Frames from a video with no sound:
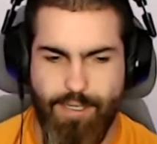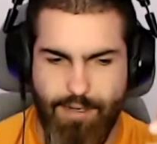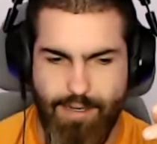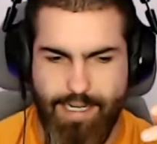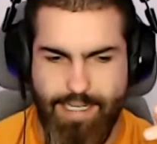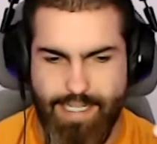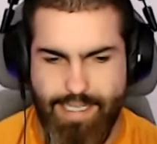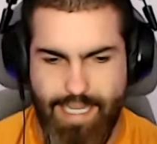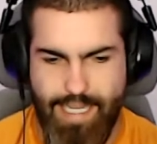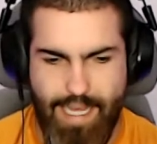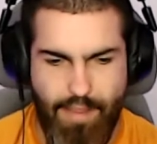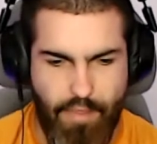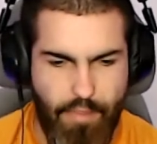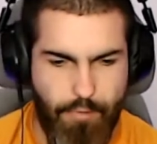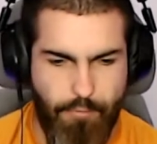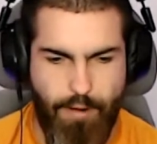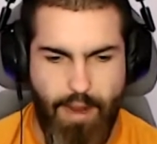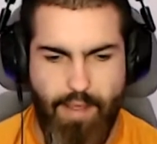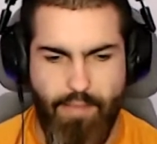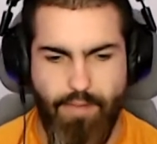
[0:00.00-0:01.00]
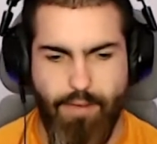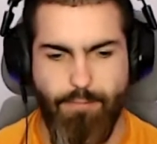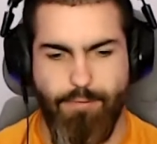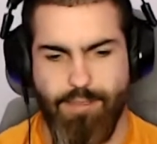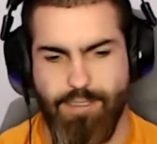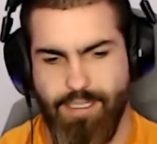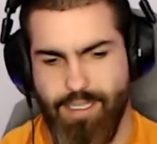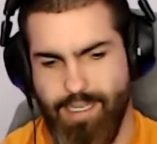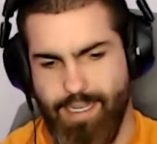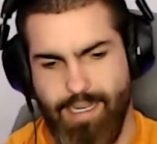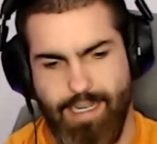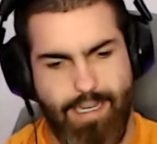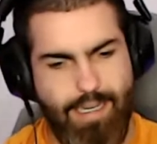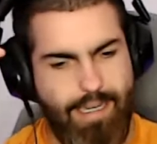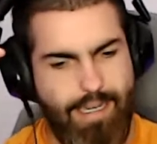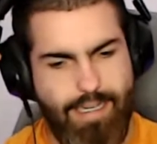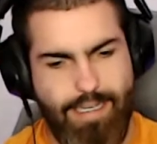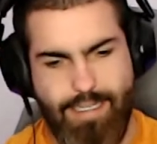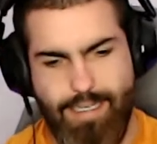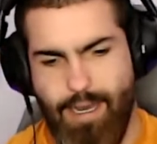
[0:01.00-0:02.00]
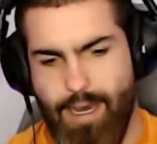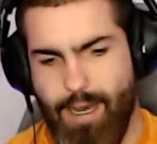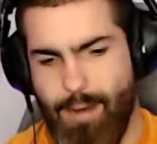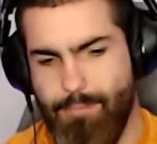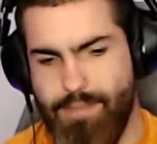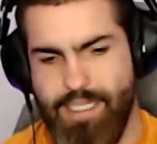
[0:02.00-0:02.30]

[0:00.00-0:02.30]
I did that thread that was like top